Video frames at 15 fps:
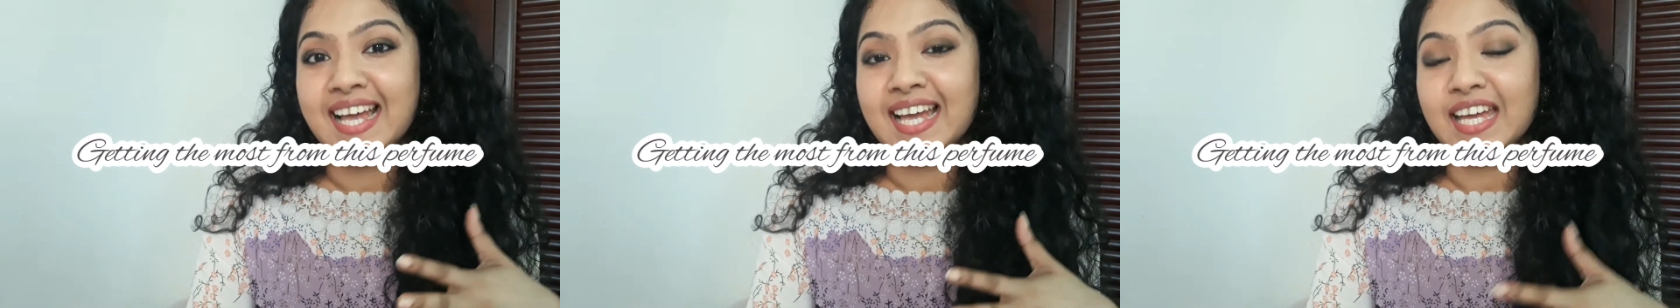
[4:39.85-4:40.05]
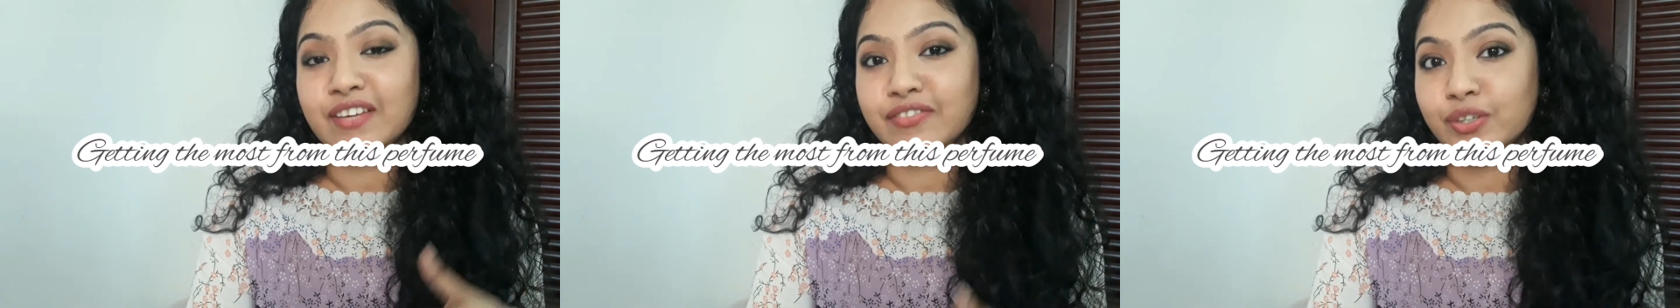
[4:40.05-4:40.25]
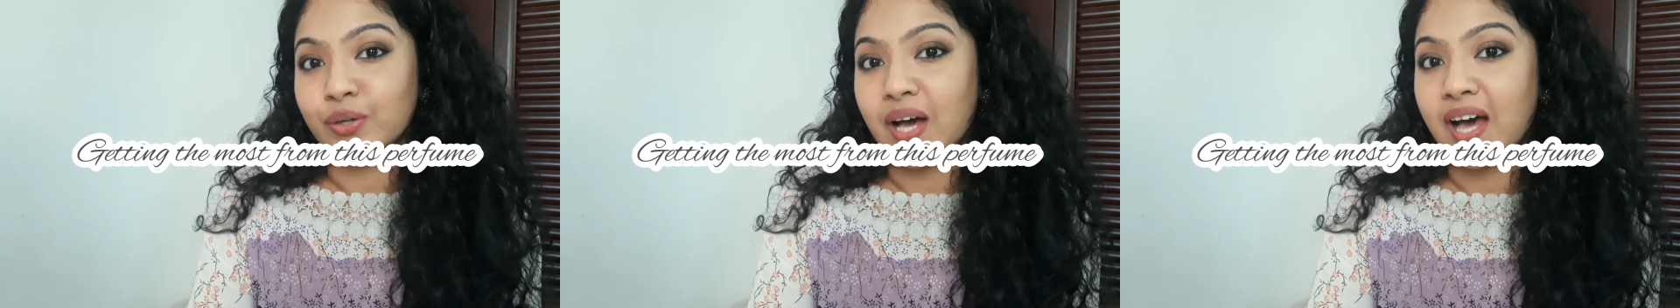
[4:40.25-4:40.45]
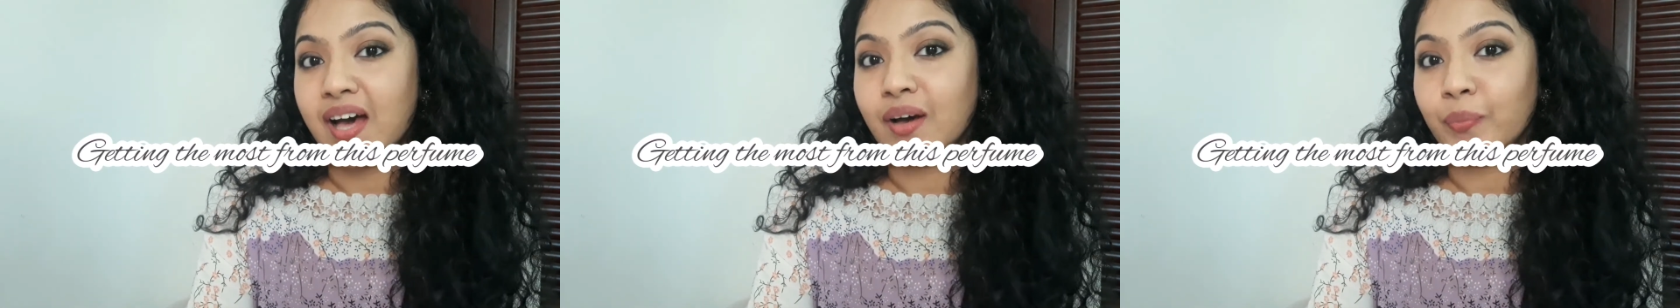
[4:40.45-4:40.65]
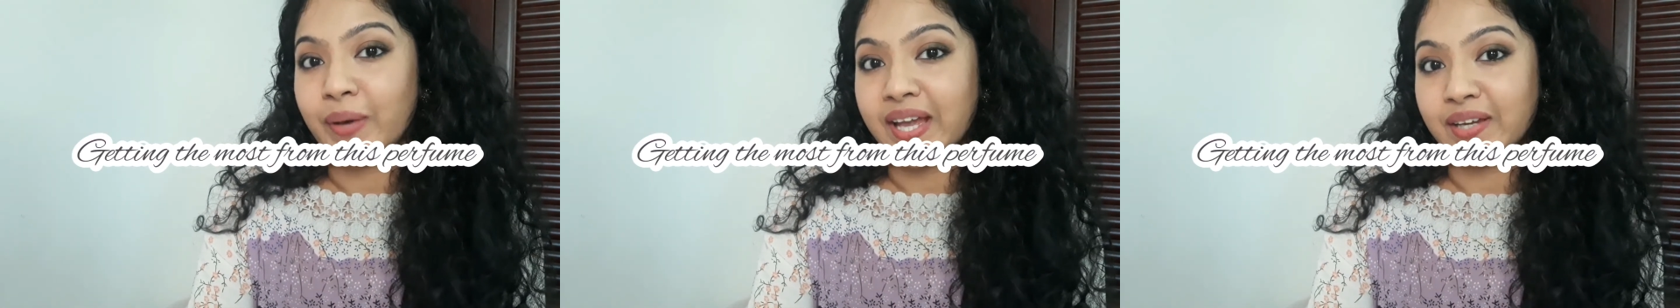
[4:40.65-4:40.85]
if you are
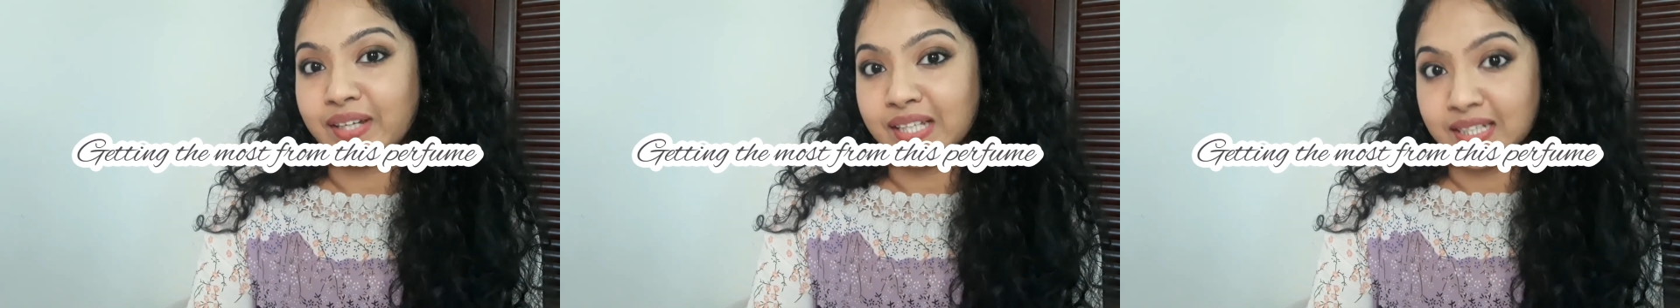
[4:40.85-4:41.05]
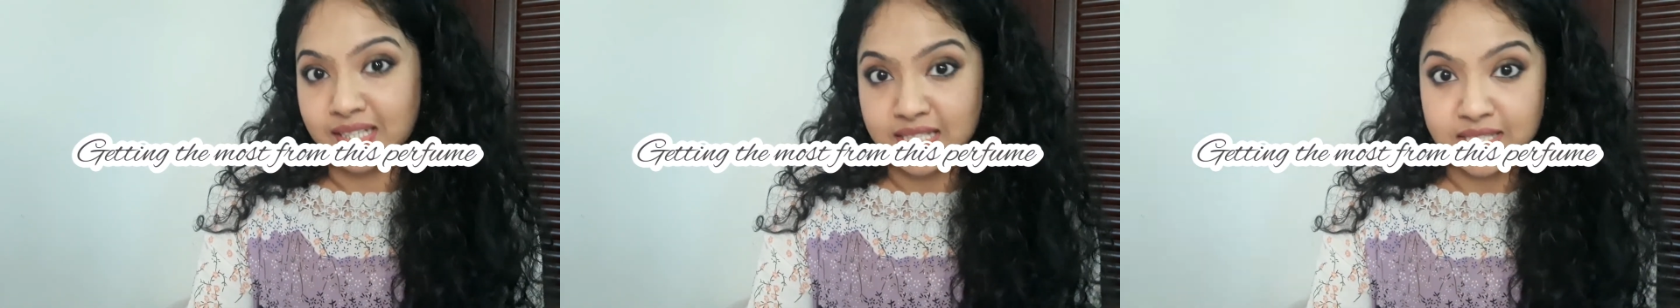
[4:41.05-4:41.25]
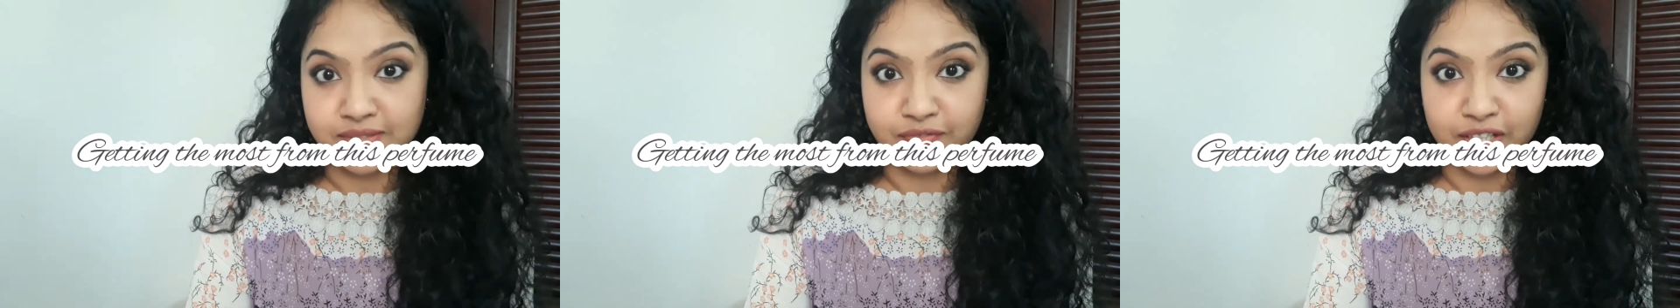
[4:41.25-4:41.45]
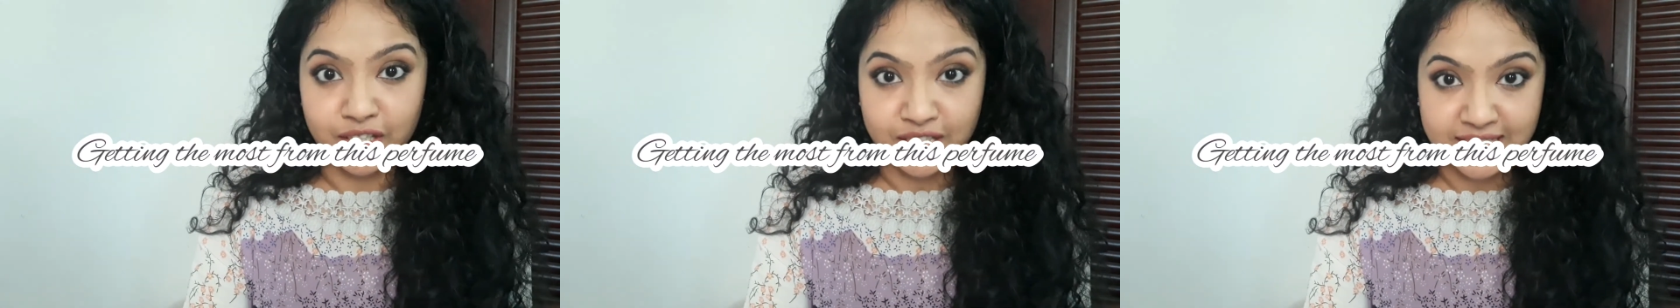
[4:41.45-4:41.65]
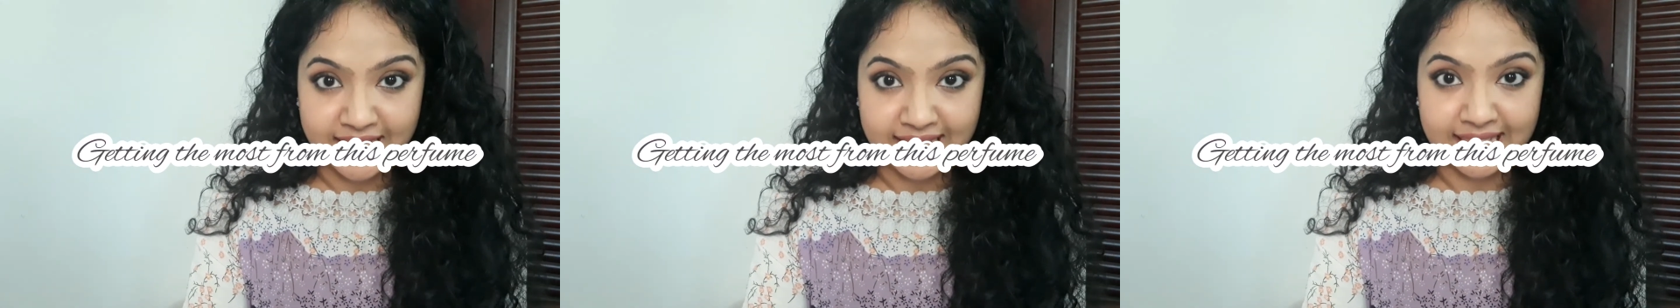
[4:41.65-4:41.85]
wearing this for your
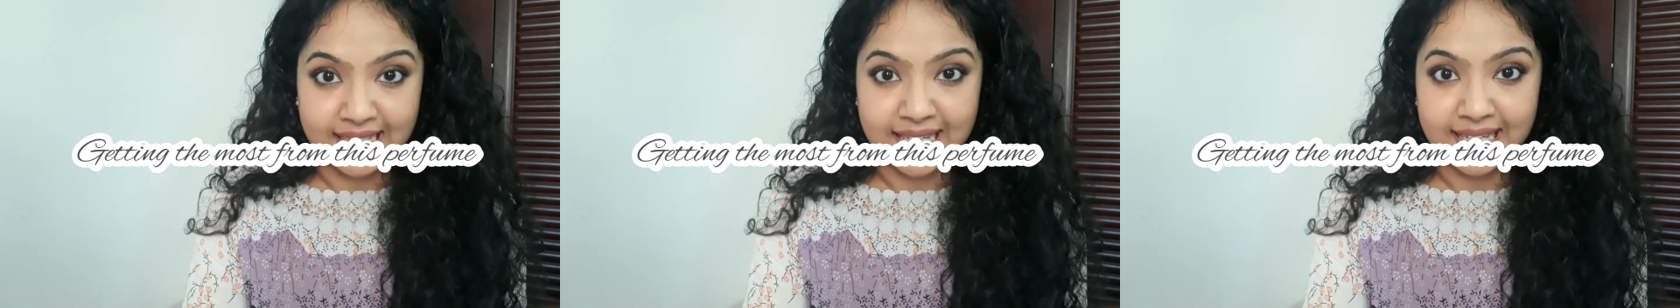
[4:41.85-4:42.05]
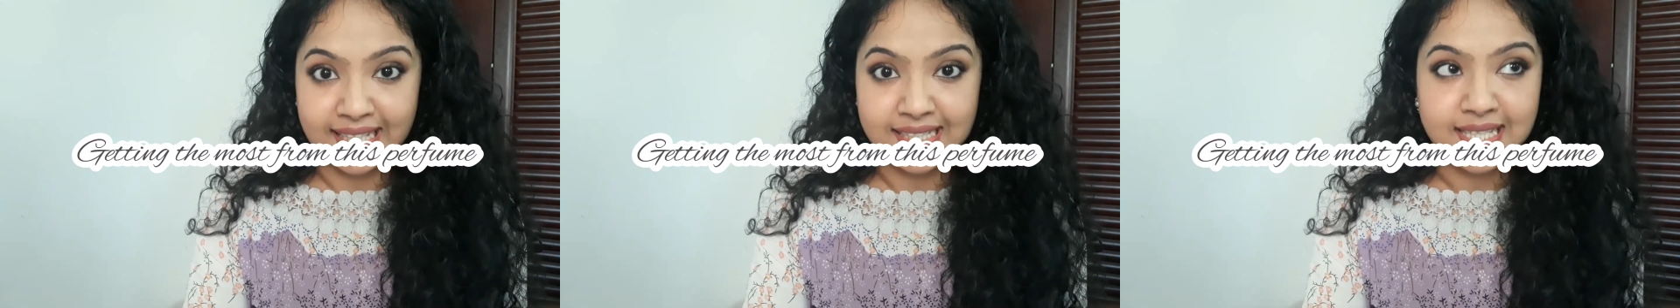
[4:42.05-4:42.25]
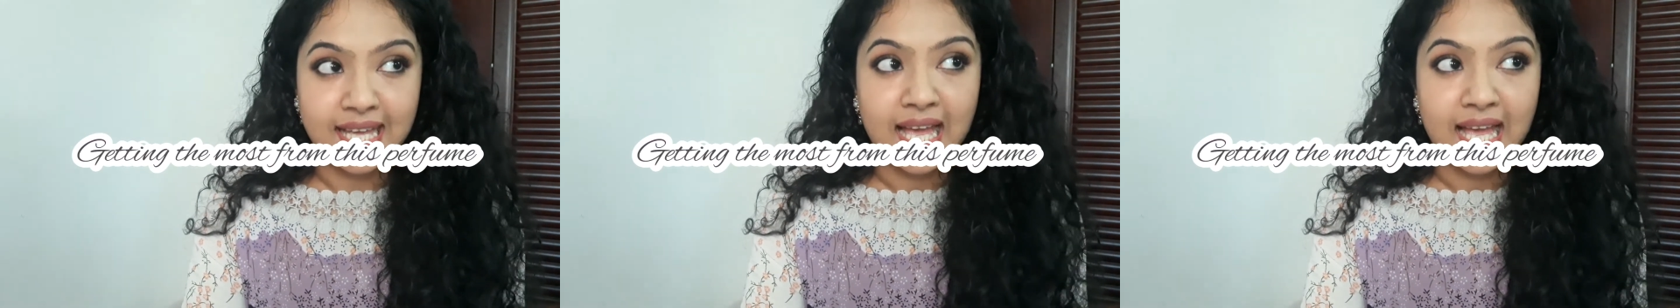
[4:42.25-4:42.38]
date night,